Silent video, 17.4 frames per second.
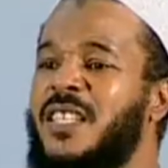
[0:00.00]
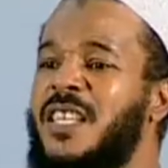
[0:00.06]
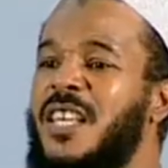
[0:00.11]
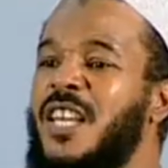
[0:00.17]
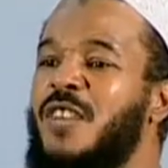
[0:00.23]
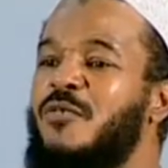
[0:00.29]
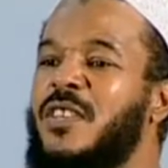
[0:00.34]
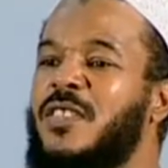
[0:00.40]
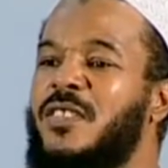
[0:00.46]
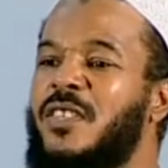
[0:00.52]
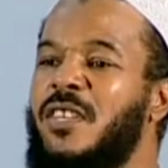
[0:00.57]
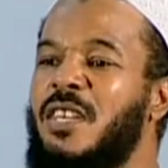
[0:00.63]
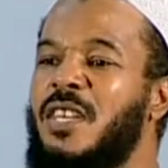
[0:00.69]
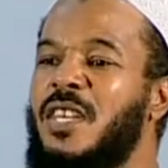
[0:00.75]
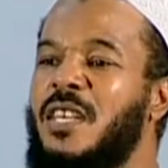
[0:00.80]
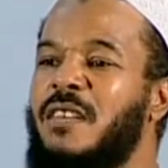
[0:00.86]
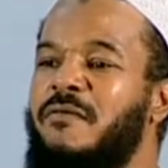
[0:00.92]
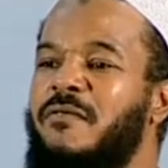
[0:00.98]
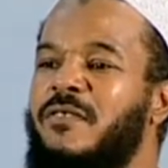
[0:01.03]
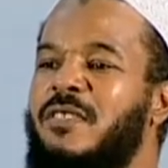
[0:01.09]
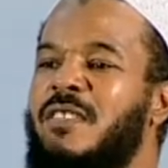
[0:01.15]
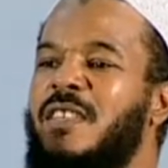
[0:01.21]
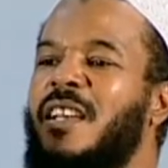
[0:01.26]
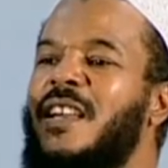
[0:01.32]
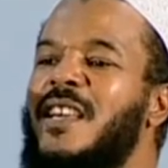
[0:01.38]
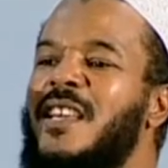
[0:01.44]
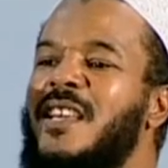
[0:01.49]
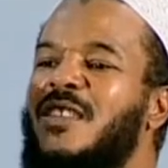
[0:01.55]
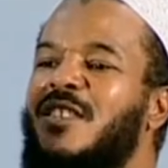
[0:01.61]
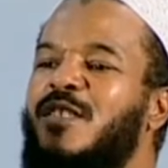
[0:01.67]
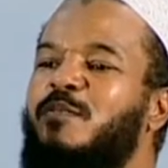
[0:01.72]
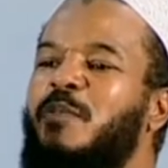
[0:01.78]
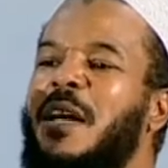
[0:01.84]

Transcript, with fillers: he receives the least